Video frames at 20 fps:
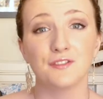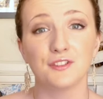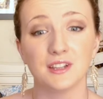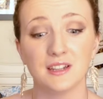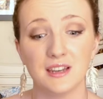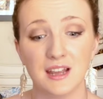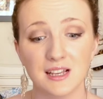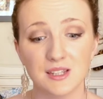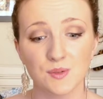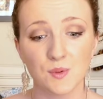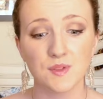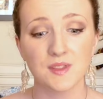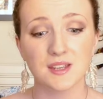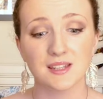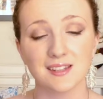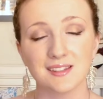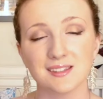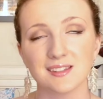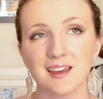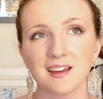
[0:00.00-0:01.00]
for the next one.
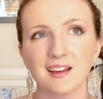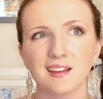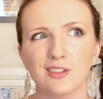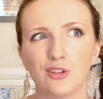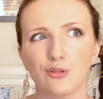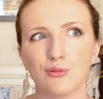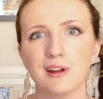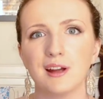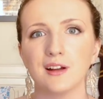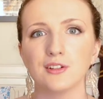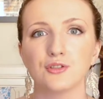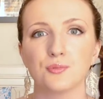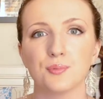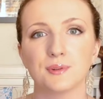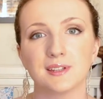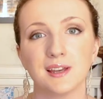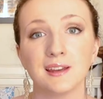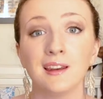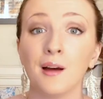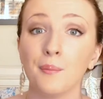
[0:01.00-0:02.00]
This is like
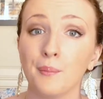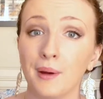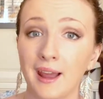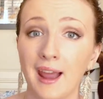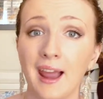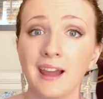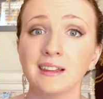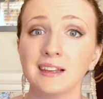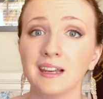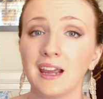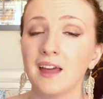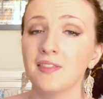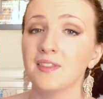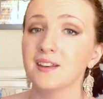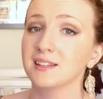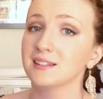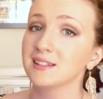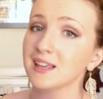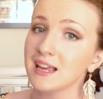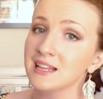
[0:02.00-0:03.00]
300% up my alley, and
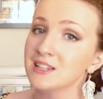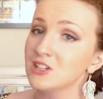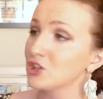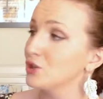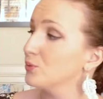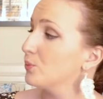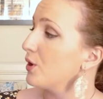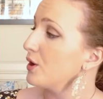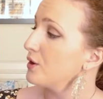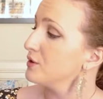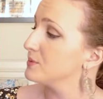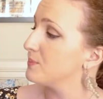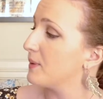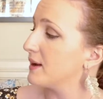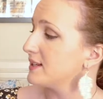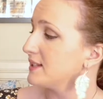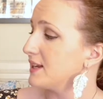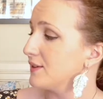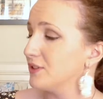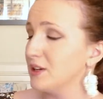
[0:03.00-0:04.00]
this is Into the World by
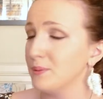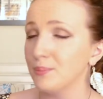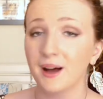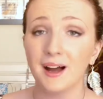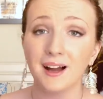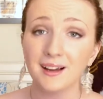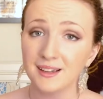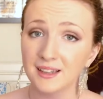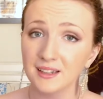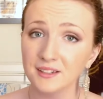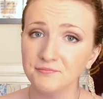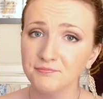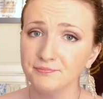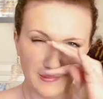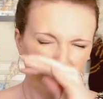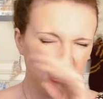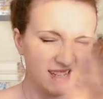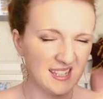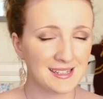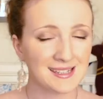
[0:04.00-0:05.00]
Stephanie Parkin.
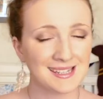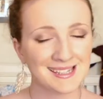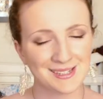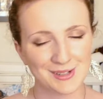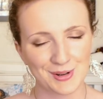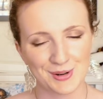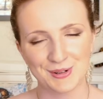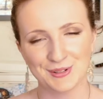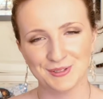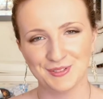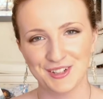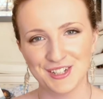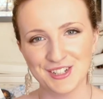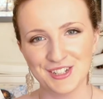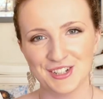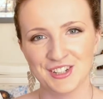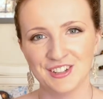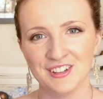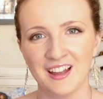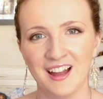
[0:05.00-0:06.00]
This is historical
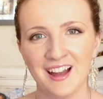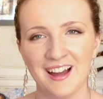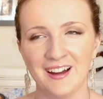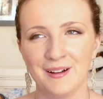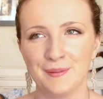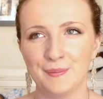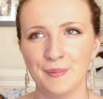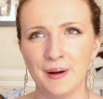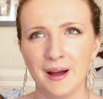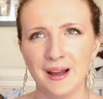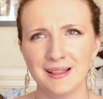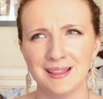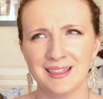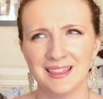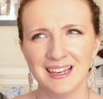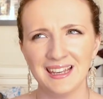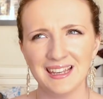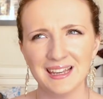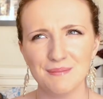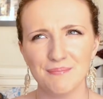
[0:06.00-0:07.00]
fiction. I
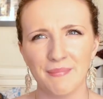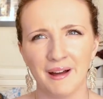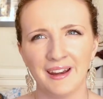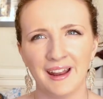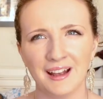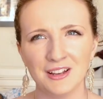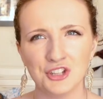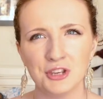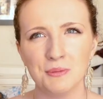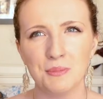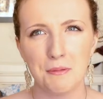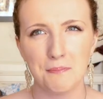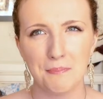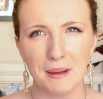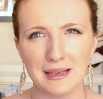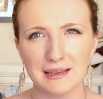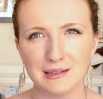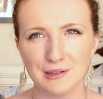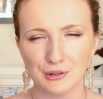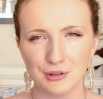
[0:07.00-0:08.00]
think it might actually be
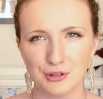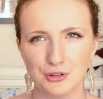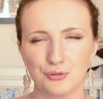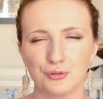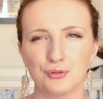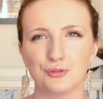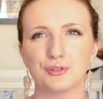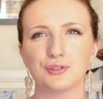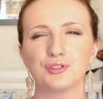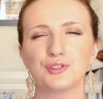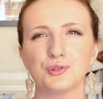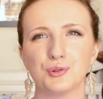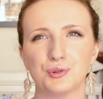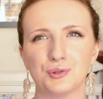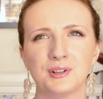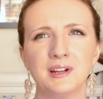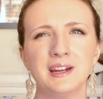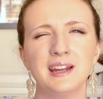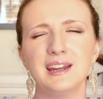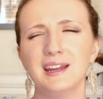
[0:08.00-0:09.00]
based on a true
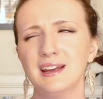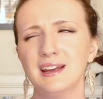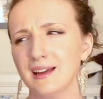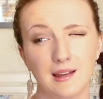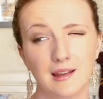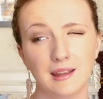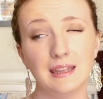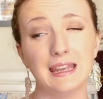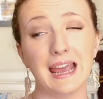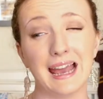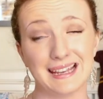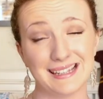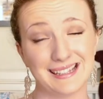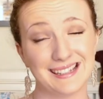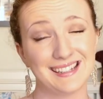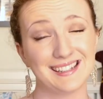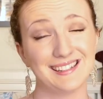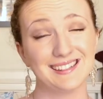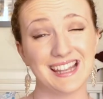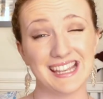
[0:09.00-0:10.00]
story.
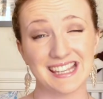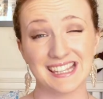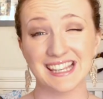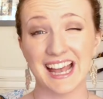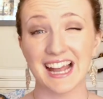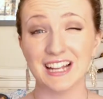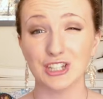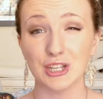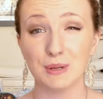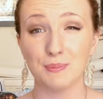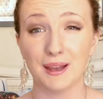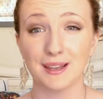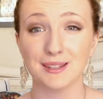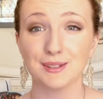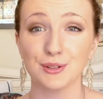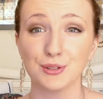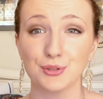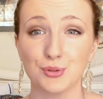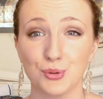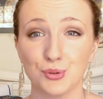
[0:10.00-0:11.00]
Yes, this is actually based
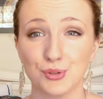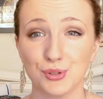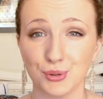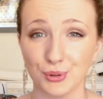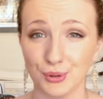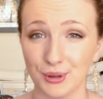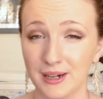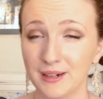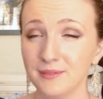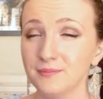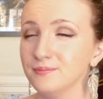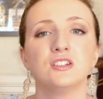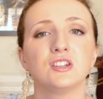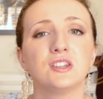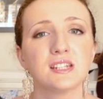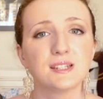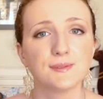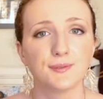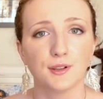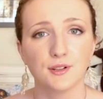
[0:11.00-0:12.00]
on a true story. So
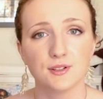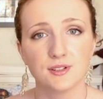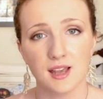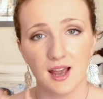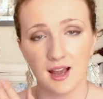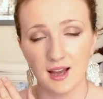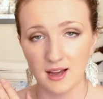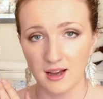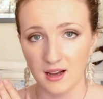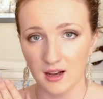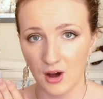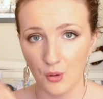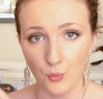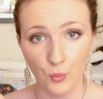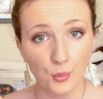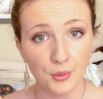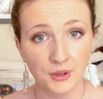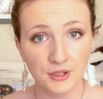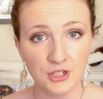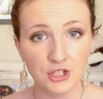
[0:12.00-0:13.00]
this follows a
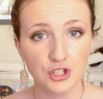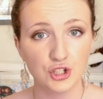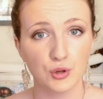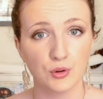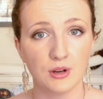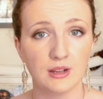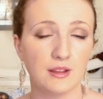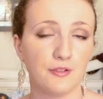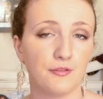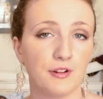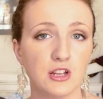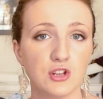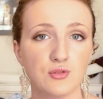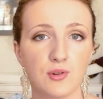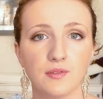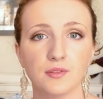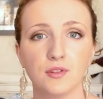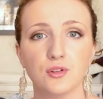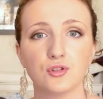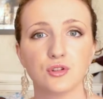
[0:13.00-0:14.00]
woman during the French
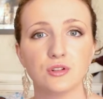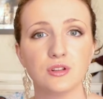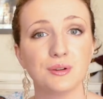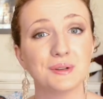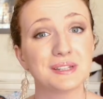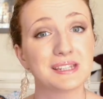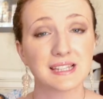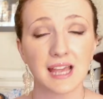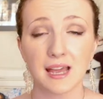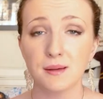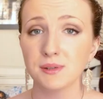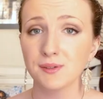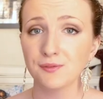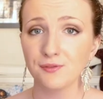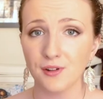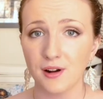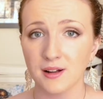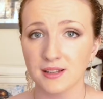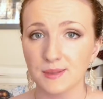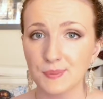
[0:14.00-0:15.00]
Revolution who escapes
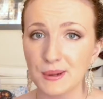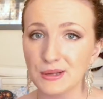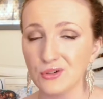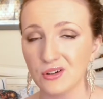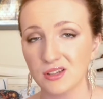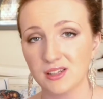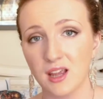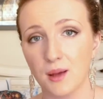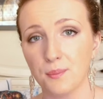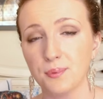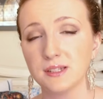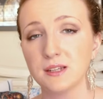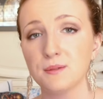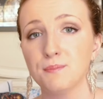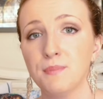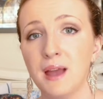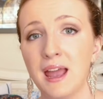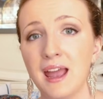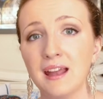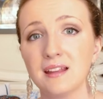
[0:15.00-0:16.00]
France by dressing up as a
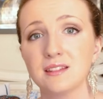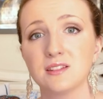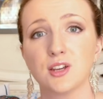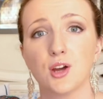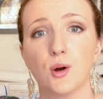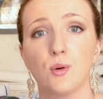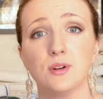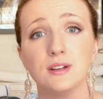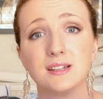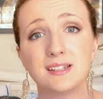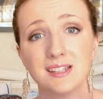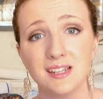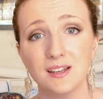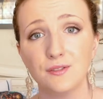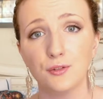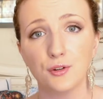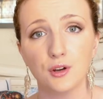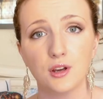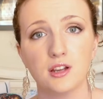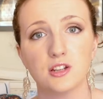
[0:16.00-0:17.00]
man to go on a sea
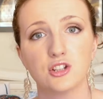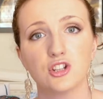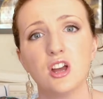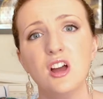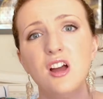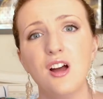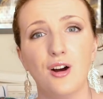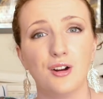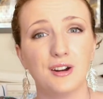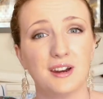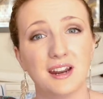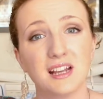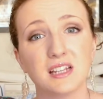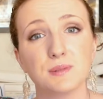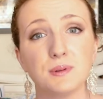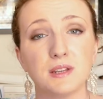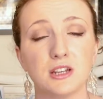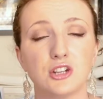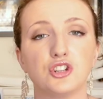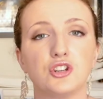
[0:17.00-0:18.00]
voyage on an
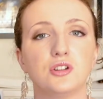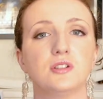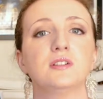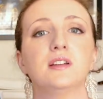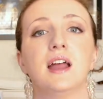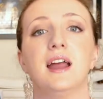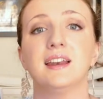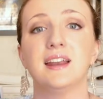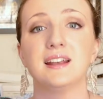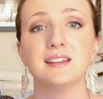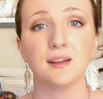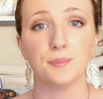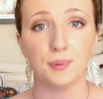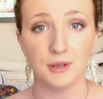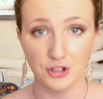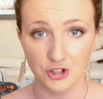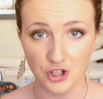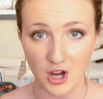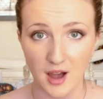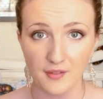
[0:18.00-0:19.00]
expedition and ends up
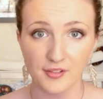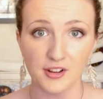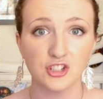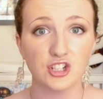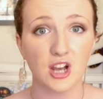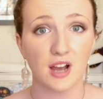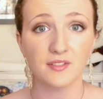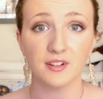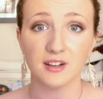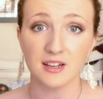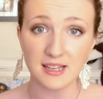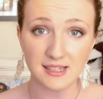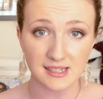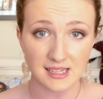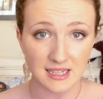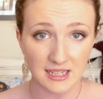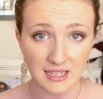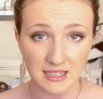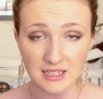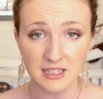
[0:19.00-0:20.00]
in Java. Java is
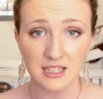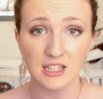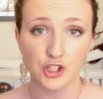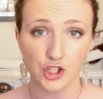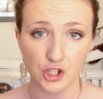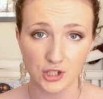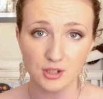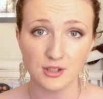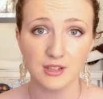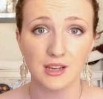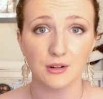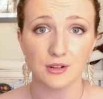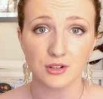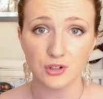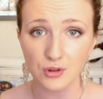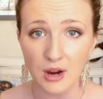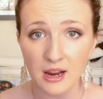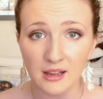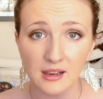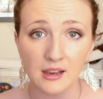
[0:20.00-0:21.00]
in Indonesia, so near
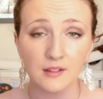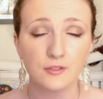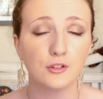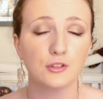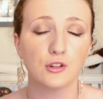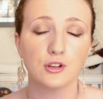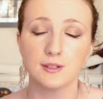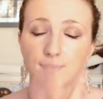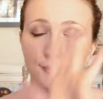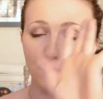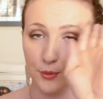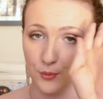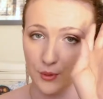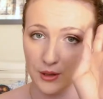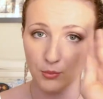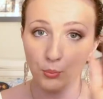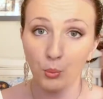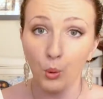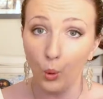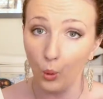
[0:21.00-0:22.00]
Australia, for those of you
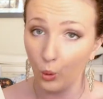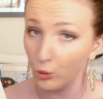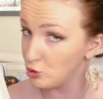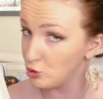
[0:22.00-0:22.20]
with poor